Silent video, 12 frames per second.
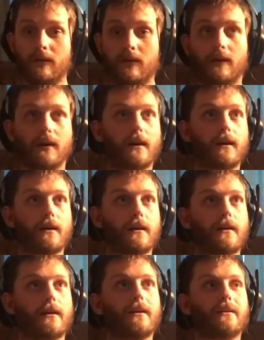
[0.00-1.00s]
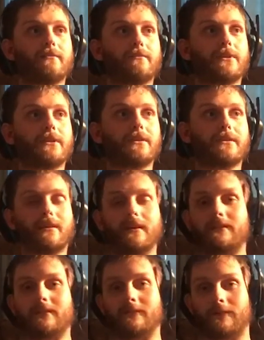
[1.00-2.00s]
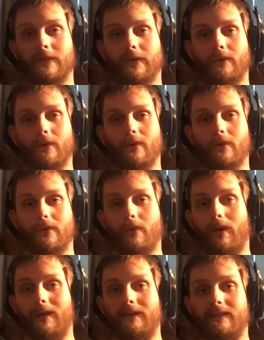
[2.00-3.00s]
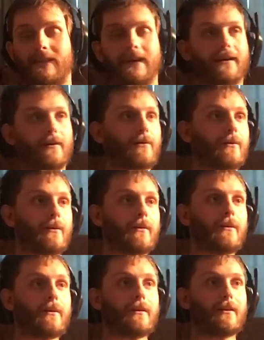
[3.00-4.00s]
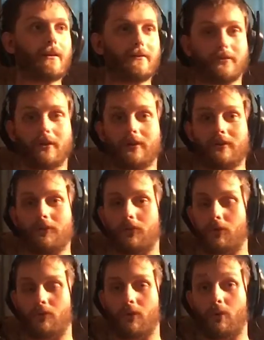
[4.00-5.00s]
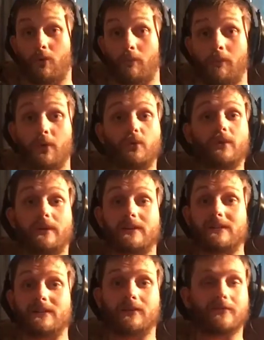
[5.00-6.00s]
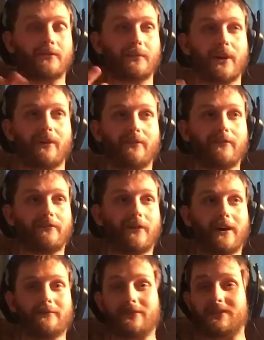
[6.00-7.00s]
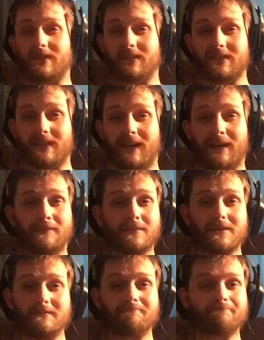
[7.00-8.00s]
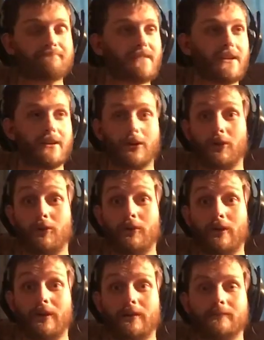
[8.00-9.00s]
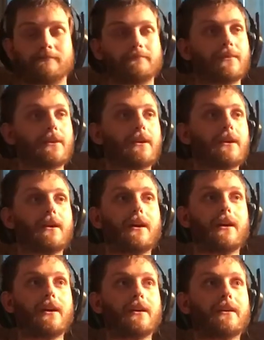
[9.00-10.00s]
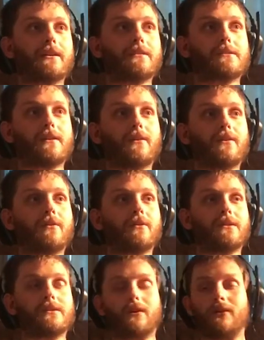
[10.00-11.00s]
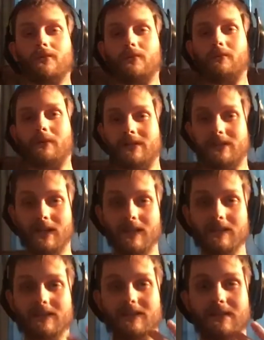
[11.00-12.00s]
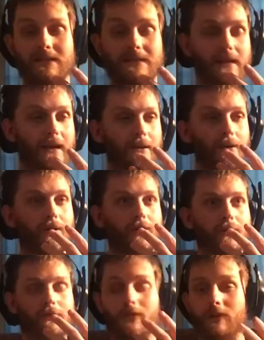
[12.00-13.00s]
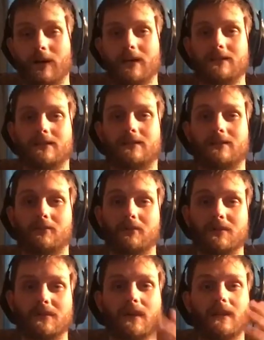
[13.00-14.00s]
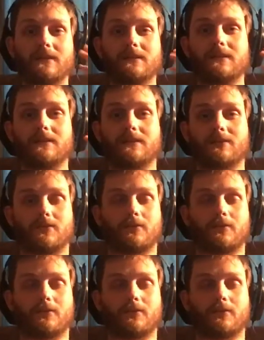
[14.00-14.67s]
I've been tested for Corona twice now. I've gone to the Corona building itself about five or six times here or there. And it's all due to my sinuses. I don't know if you guys deal with sinuses or are